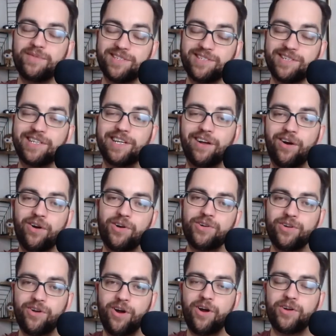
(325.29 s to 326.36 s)
And it's going to get harder
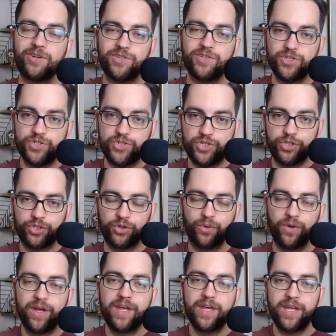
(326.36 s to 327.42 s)
and harder to
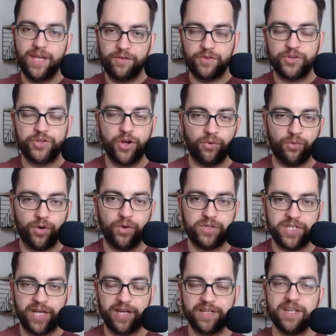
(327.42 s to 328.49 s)
do if you don't
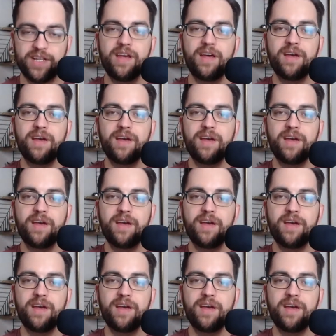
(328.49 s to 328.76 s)
rotate.